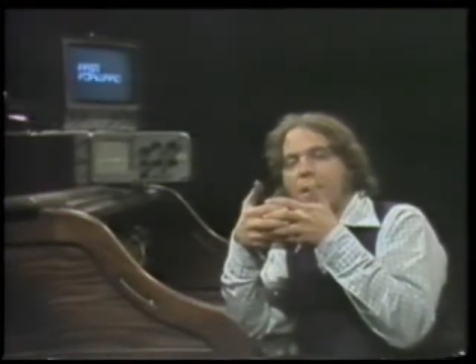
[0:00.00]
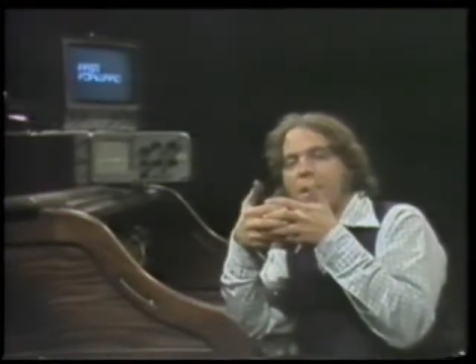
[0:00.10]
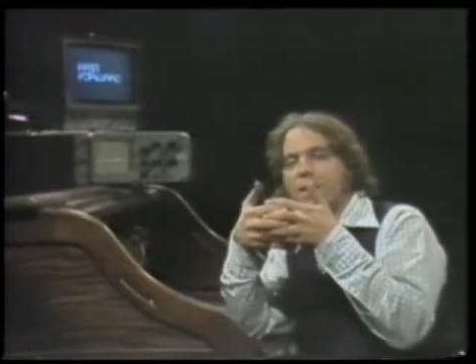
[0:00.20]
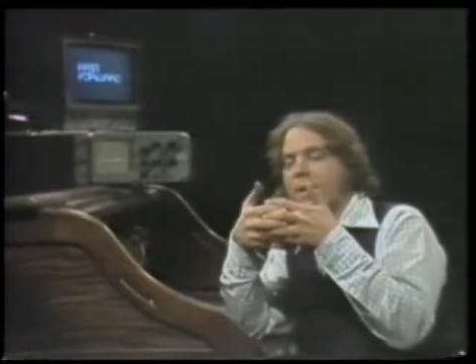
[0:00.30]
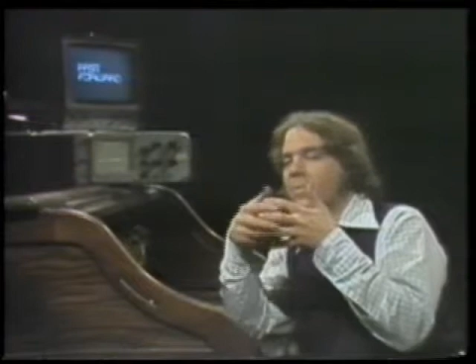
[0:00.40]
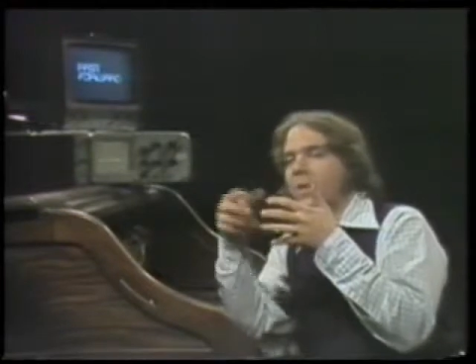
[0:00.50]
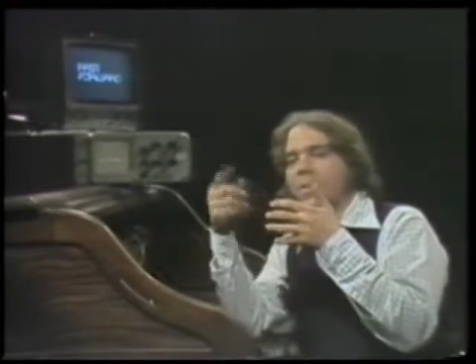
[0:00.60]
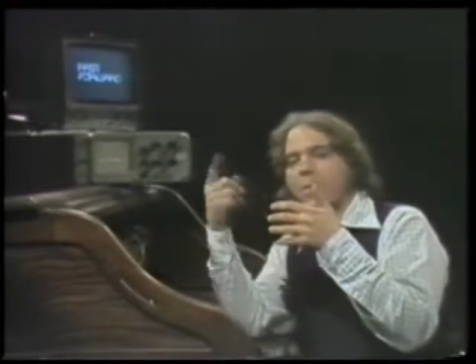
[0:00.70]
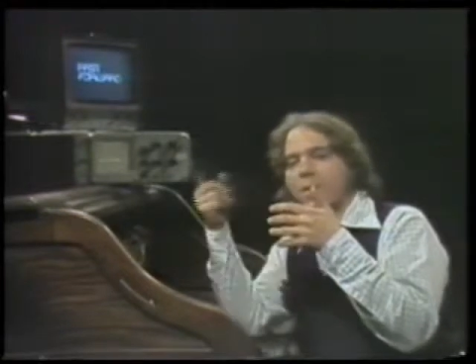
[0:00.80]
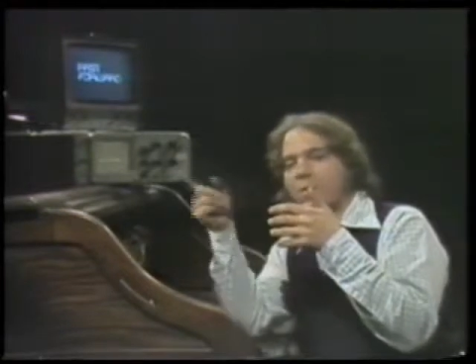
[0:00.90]
except that the
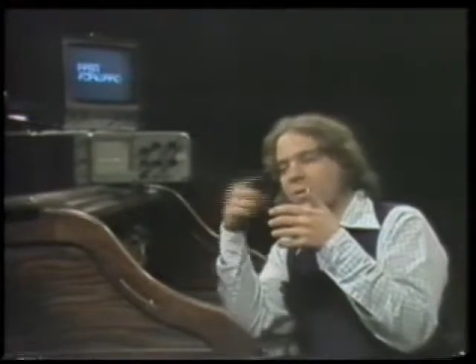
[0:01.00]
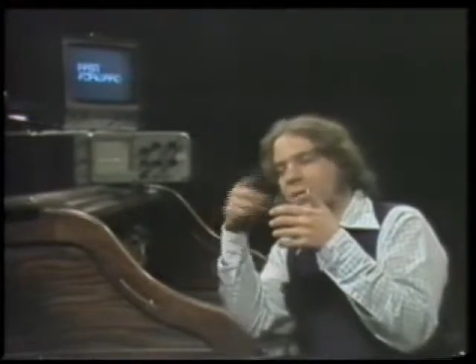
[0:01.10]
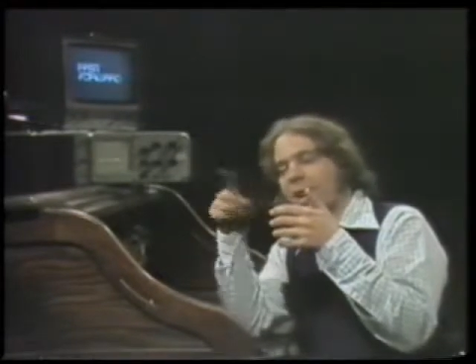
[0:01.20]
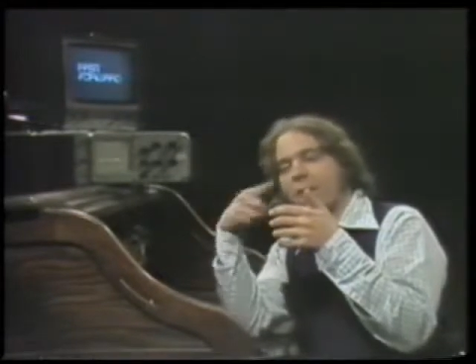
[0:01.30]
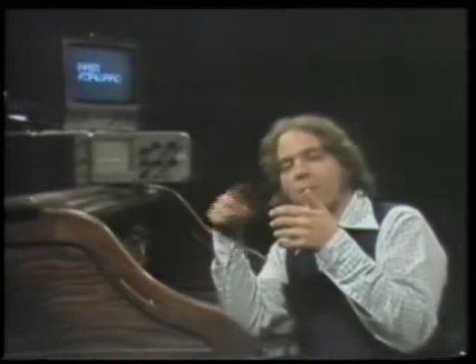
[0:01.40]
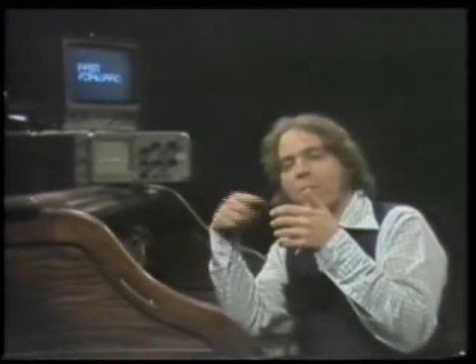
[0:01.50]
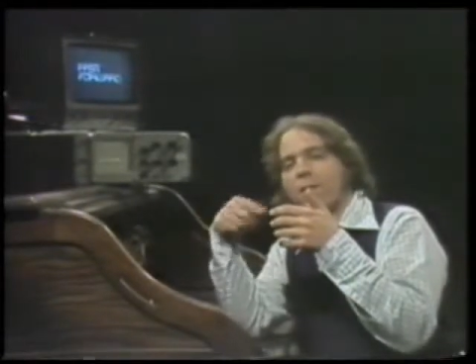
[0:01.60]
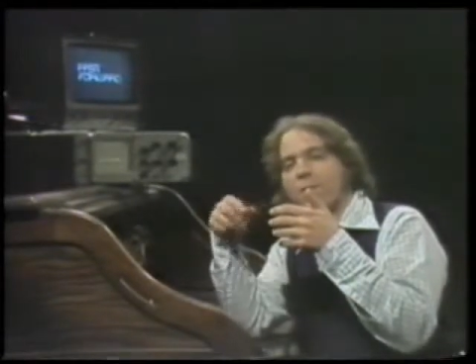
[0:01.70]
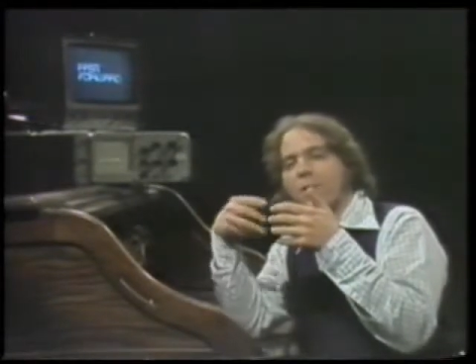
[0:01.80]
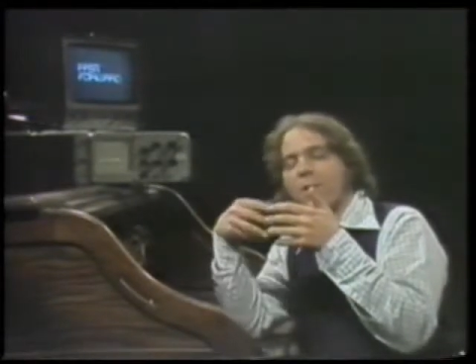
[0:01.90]
picture is scanned
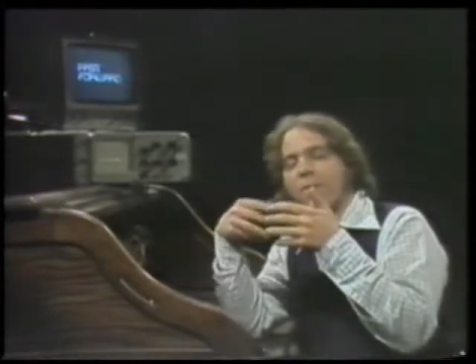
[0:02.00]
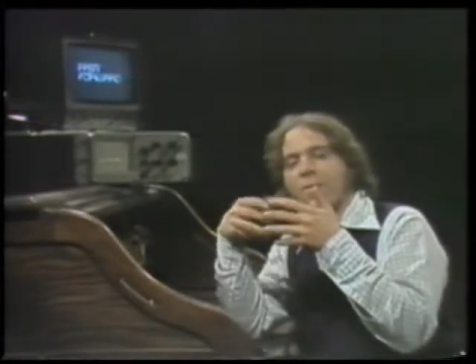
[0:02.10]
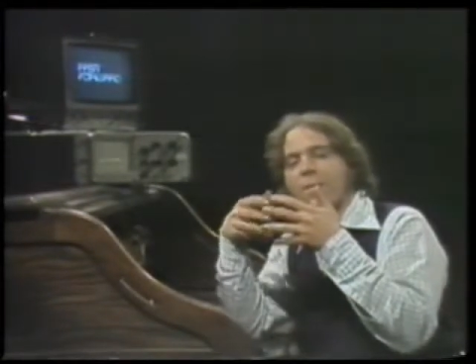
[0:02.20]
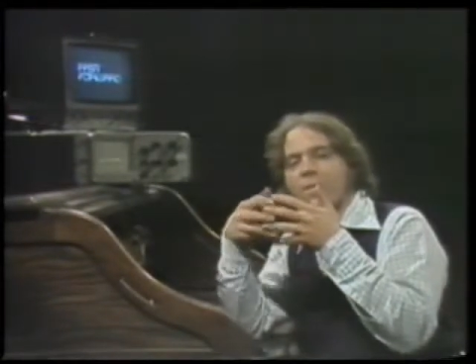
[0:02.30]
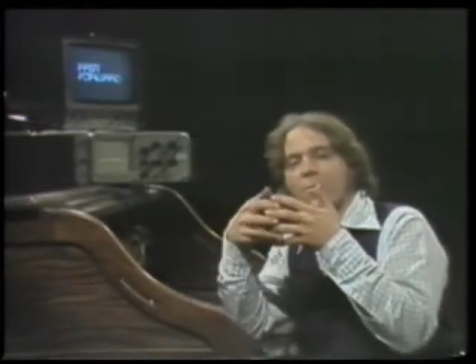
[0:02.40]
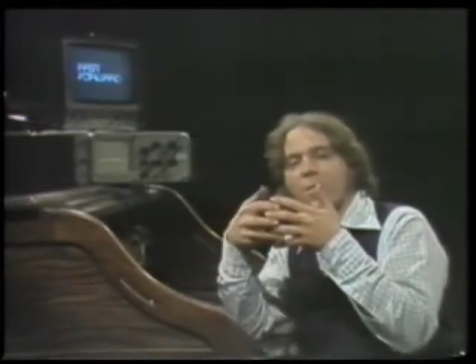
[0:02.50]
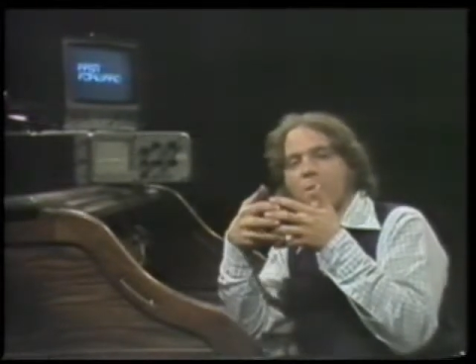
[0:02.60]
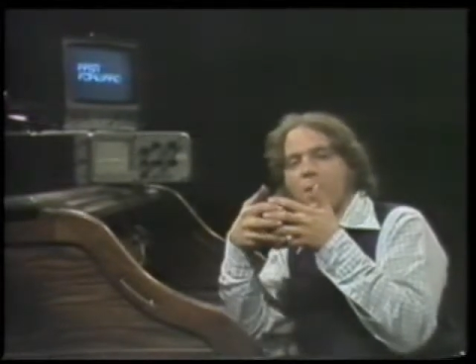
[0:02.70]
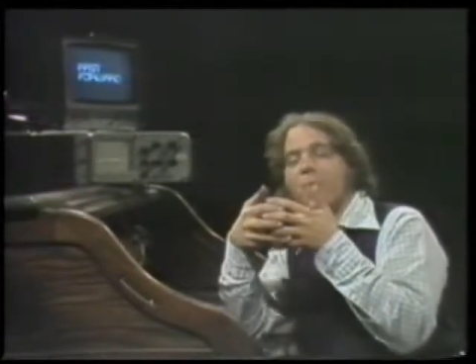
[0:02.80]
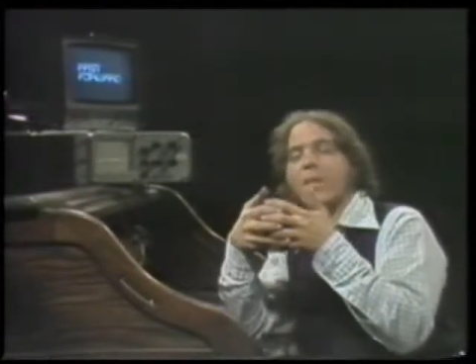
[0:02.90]
twice as often as it would
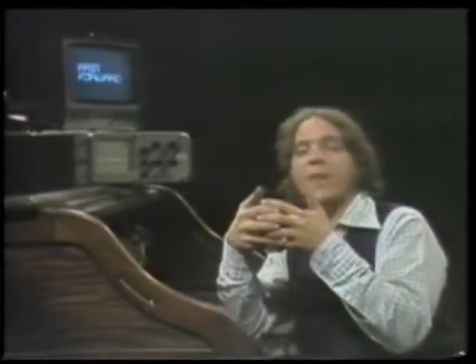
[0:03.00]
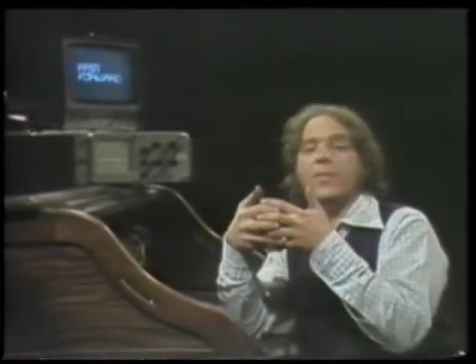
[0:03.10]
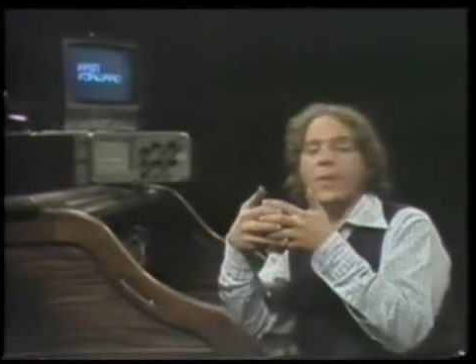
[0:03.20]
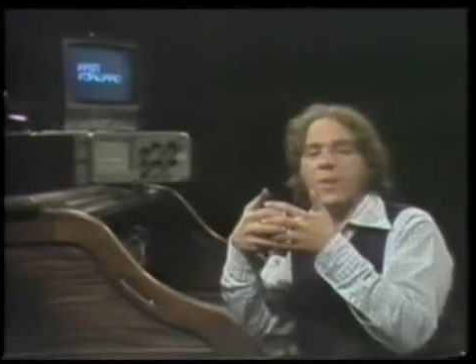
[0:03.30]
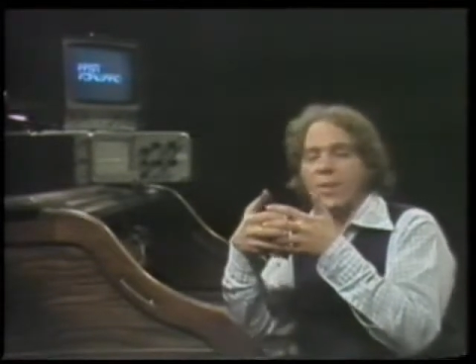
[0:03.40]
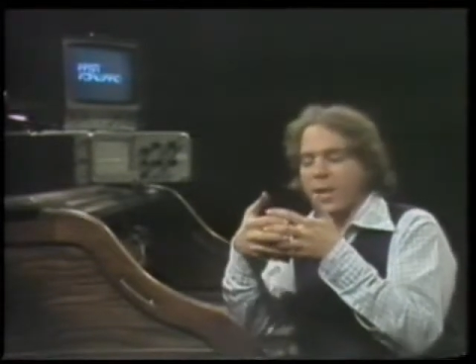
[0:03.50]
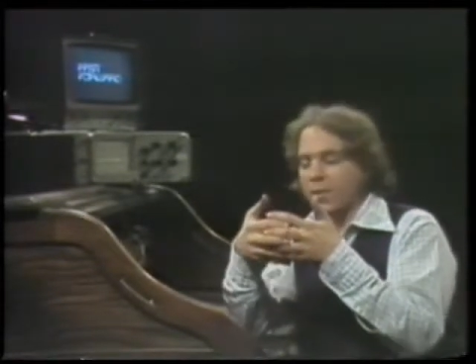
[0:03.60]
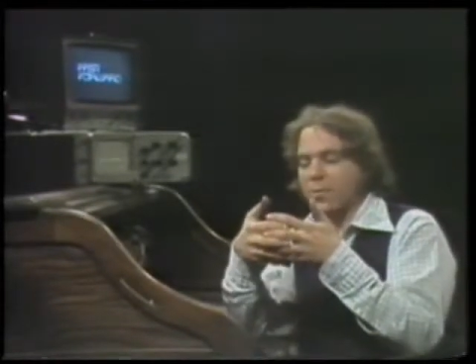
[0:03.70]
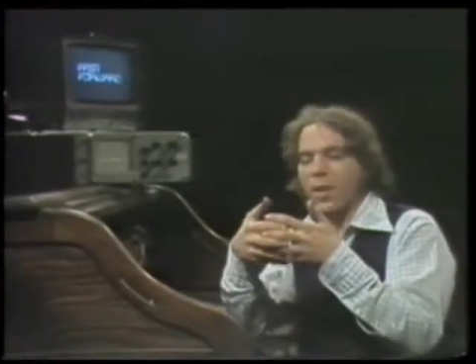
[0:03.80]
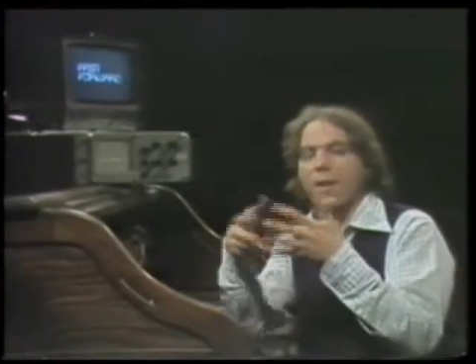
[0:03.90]
be without the interlace
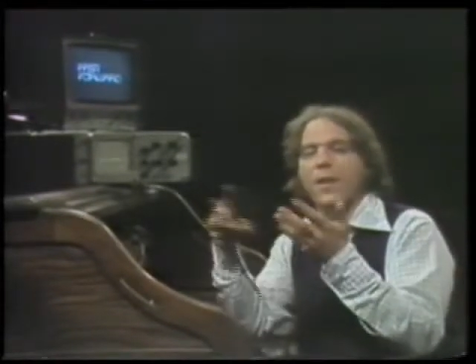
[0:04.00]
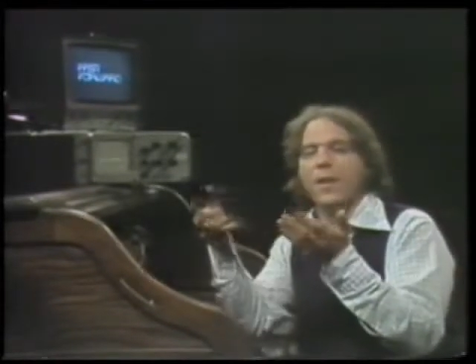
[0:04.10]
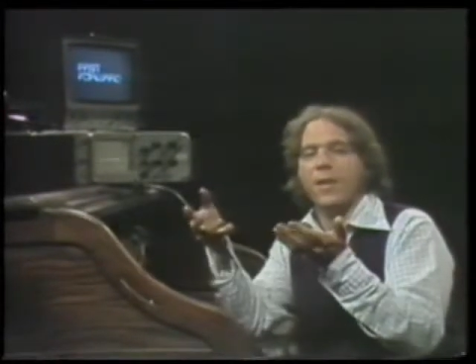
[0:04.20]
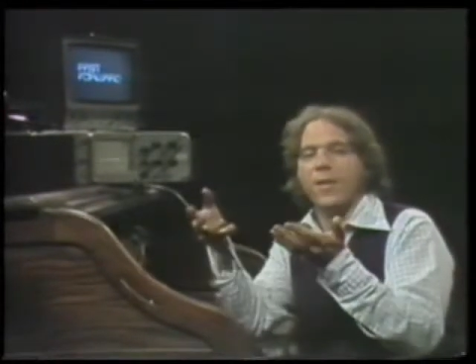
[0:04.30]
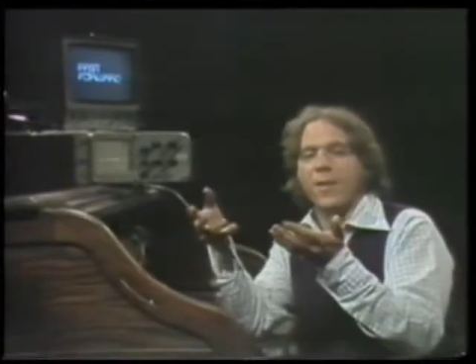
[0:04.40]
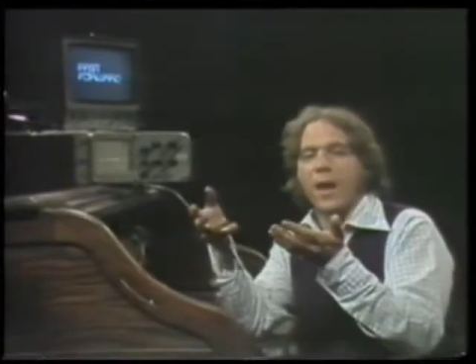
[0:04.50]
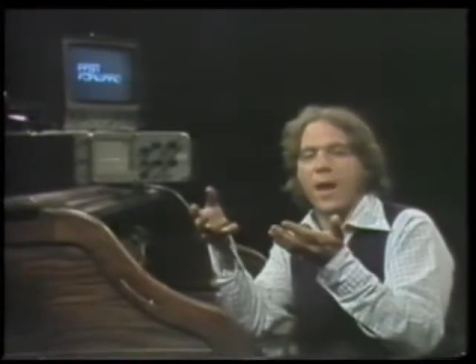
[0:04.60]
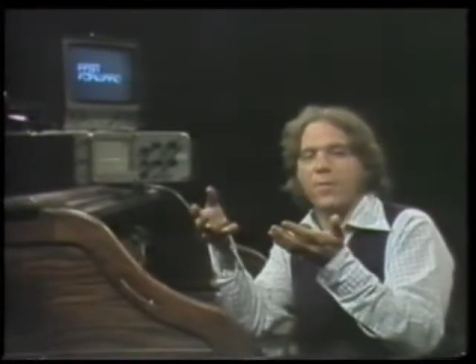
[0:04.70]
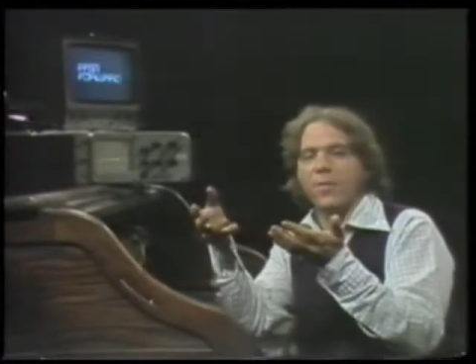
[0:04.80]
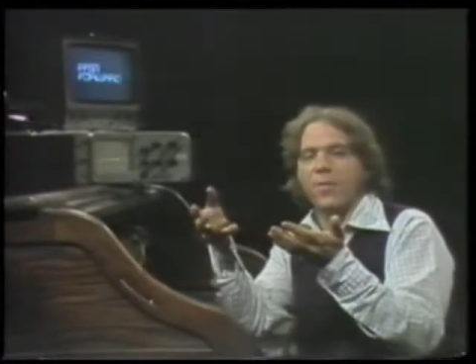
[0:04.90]
trick, giving
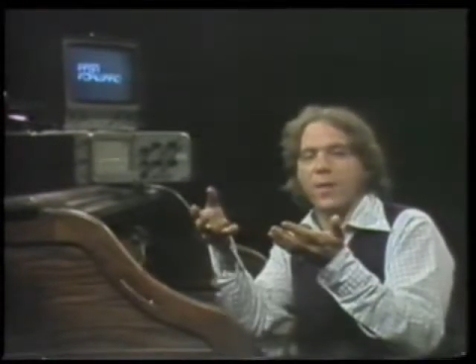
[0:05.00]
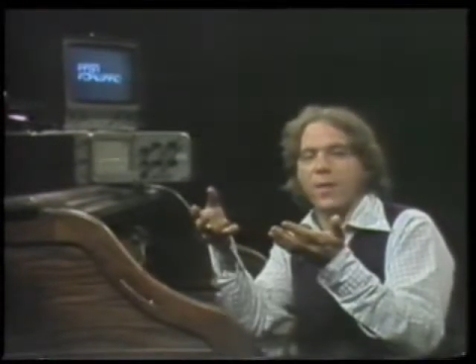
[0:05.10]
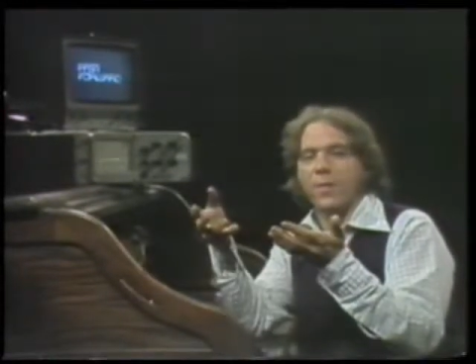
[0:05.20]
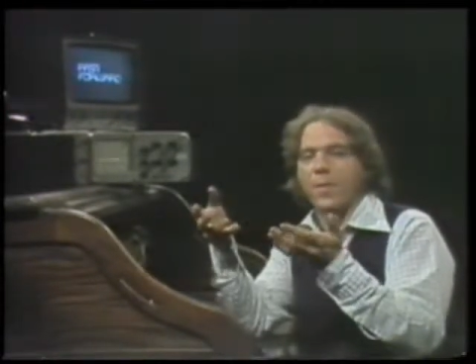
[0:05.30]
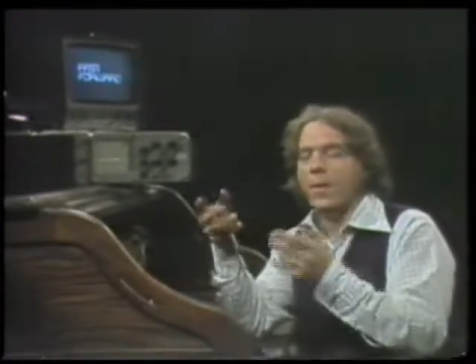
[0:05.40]
half the flicker.